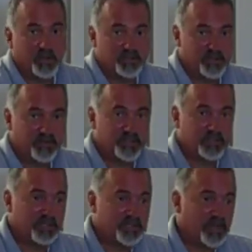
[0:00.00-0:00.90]

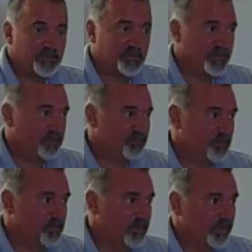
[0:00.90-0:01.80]
17 times with a
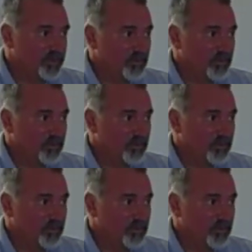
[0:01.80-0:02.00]
defibrillator,